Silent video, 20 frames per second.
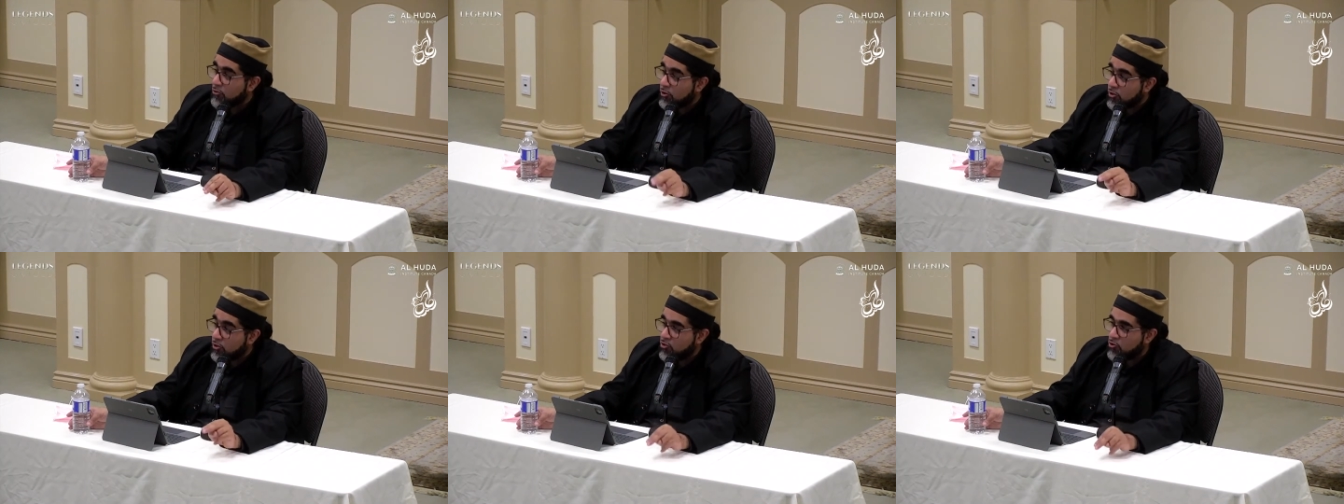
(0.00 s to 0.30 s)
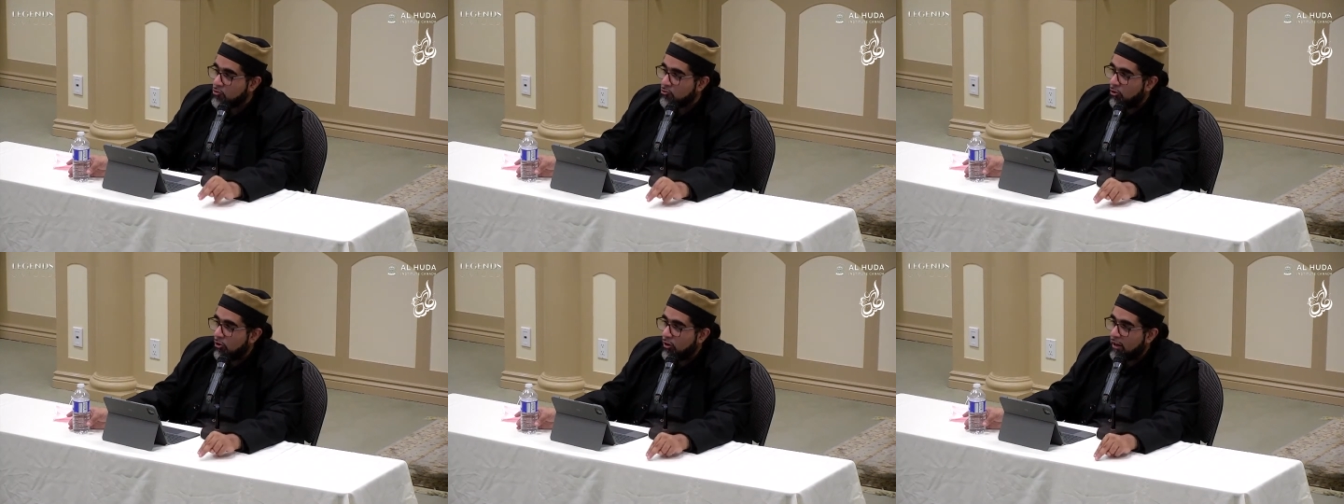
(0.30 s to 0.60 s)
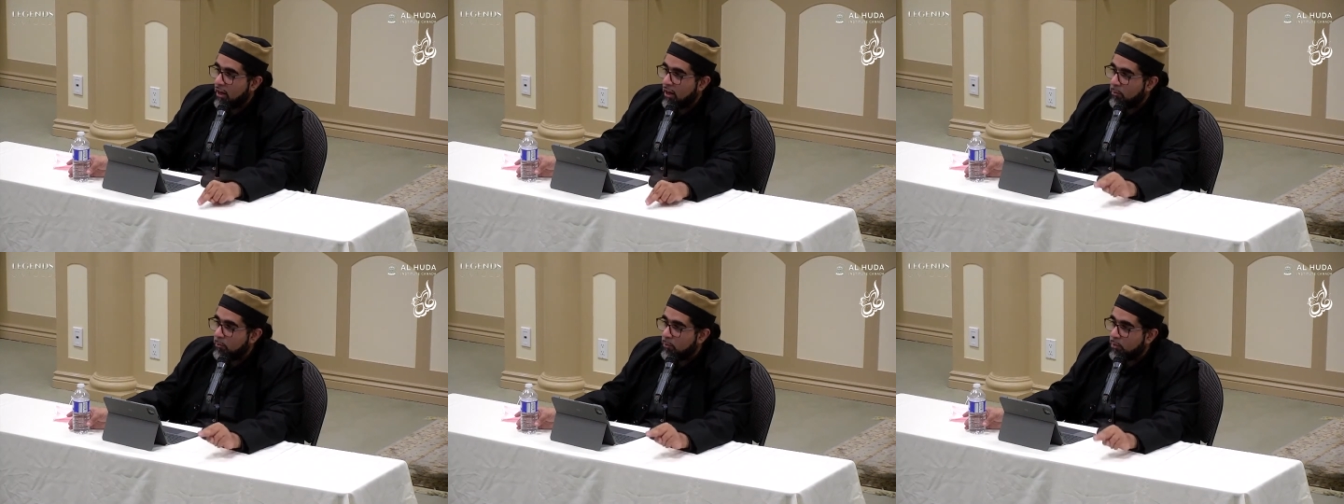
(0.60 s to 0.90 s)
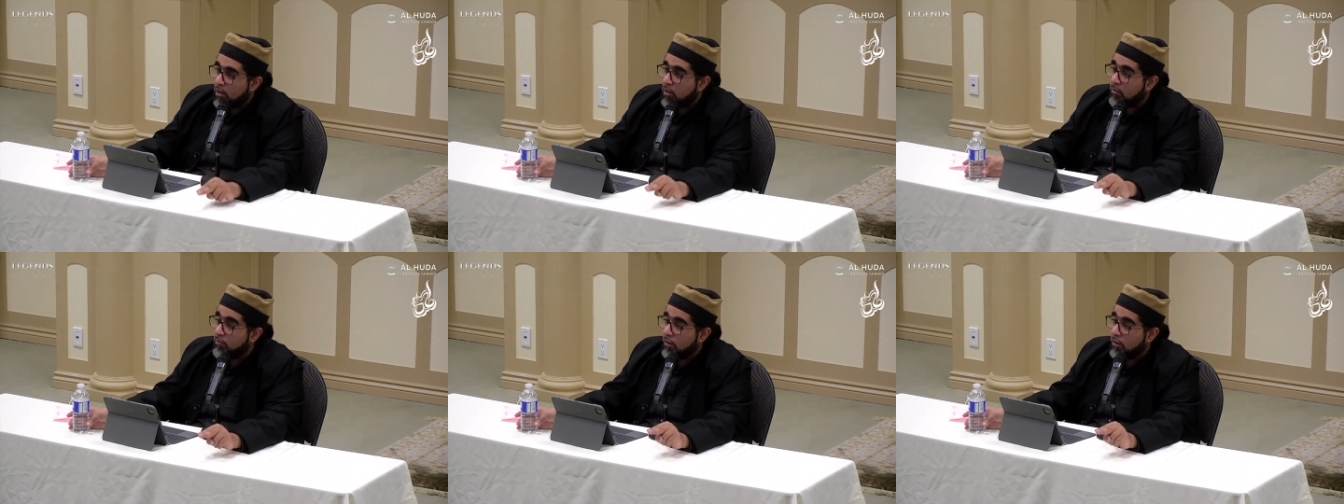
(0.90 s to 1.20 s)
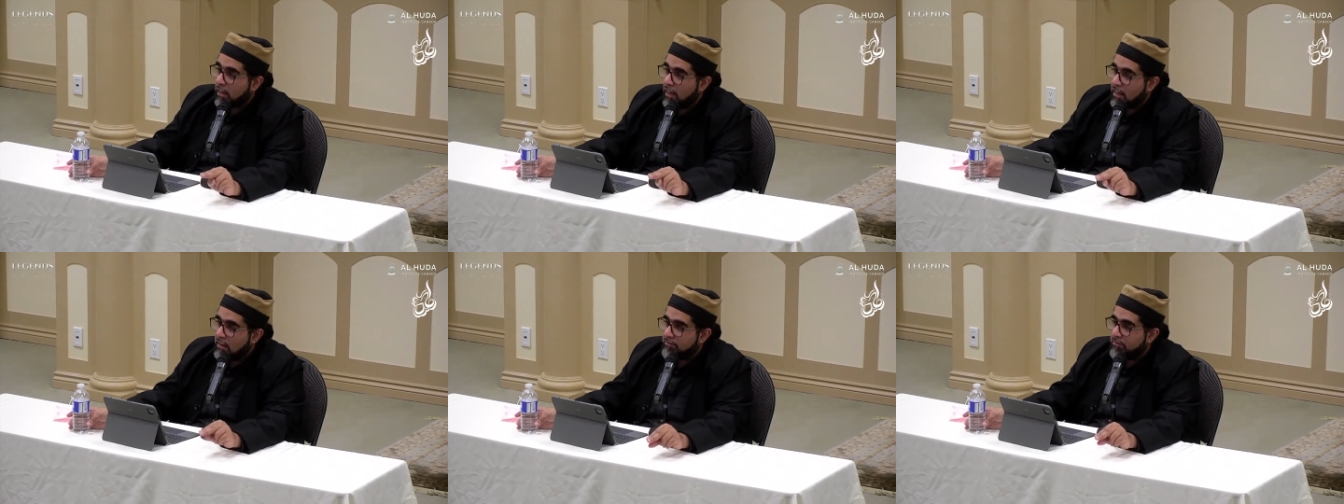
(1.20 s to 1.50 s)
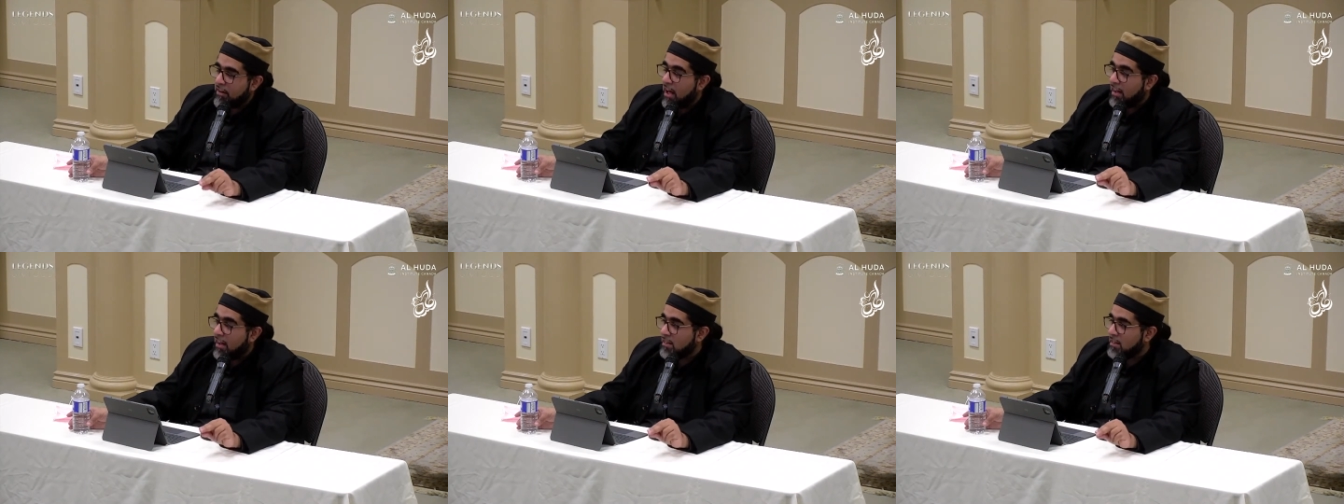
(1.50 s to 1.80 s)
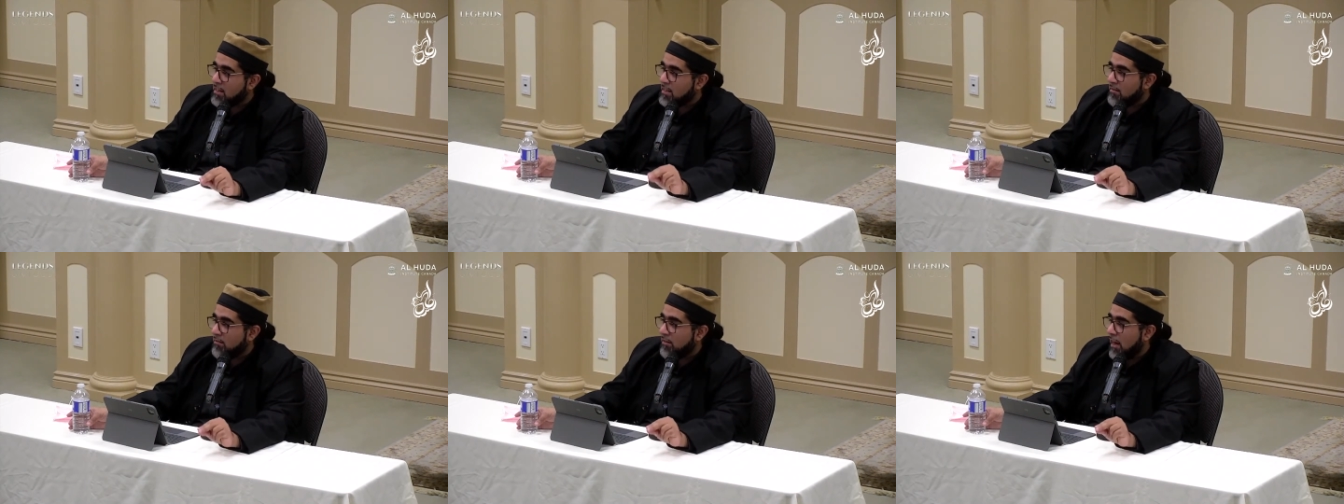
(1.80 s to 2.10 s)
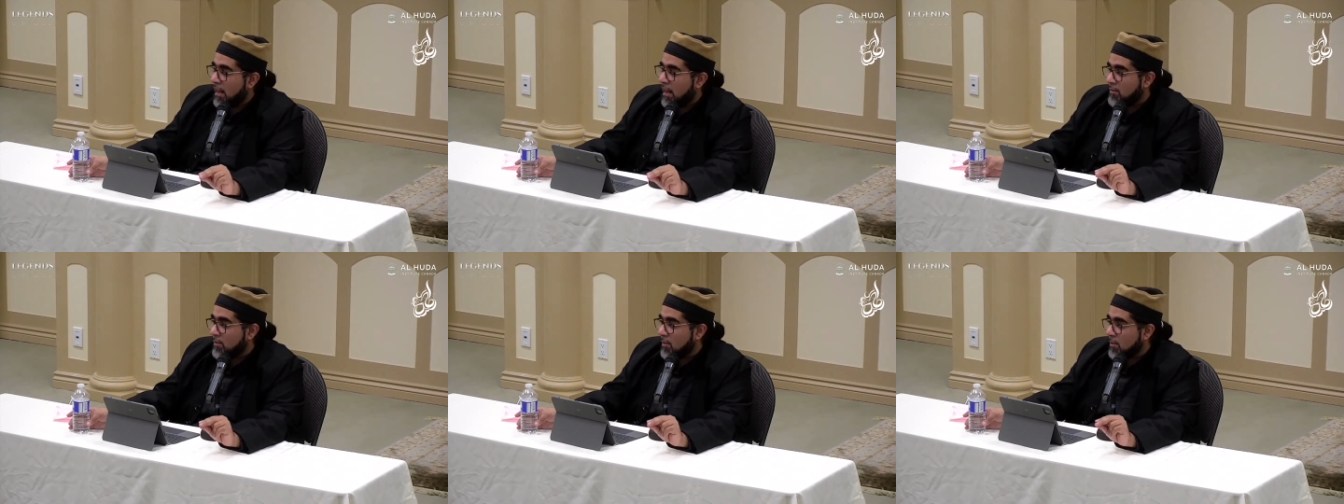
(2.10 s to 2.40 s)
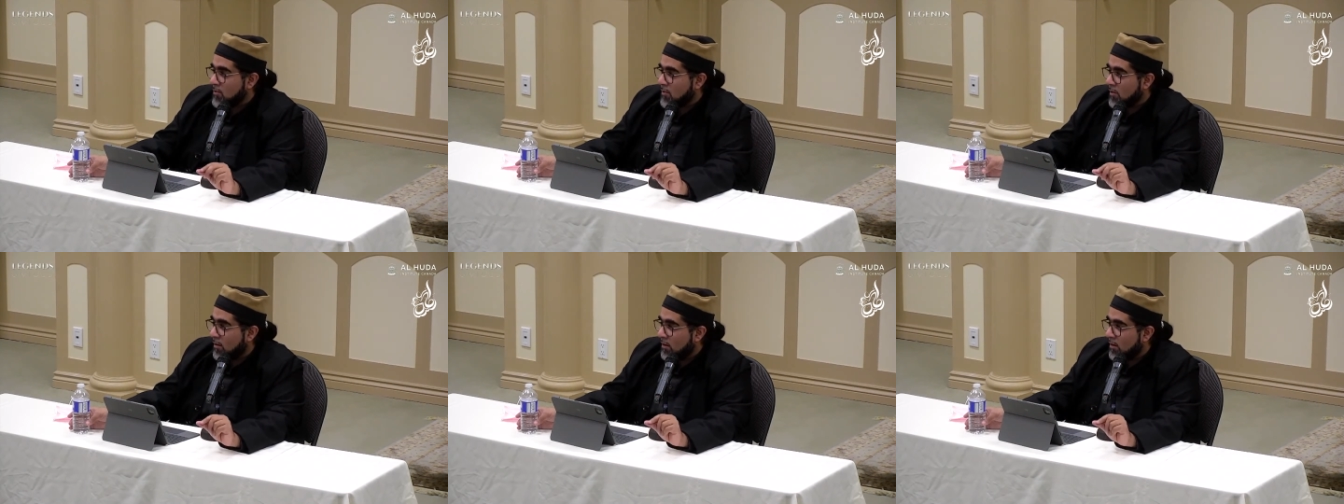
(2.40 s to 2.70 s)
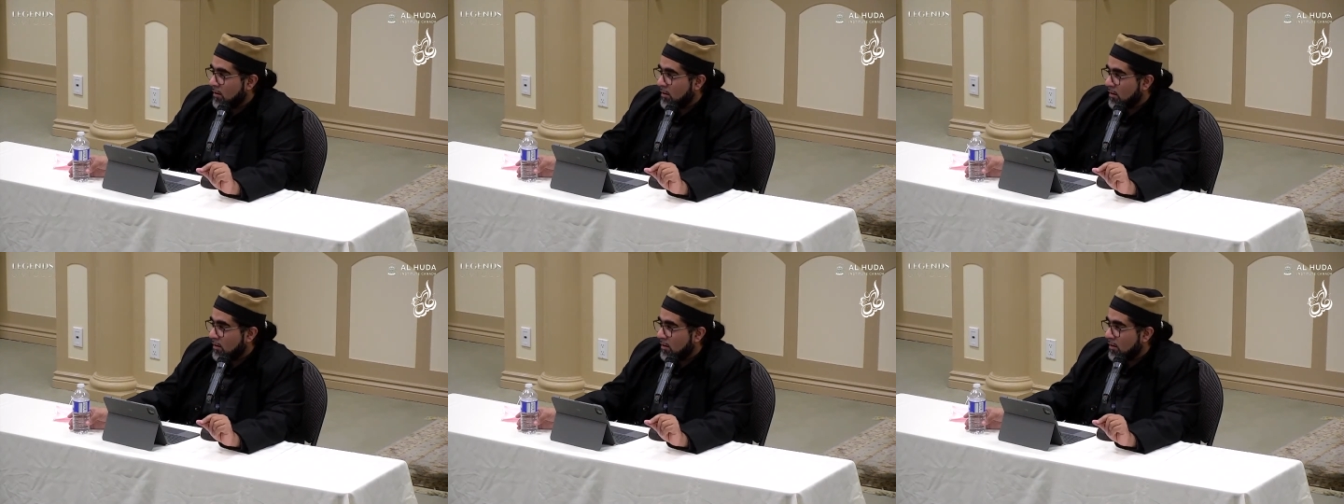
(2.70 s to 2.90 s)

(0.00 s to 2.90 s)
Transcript: destroy a perfectly fine civilization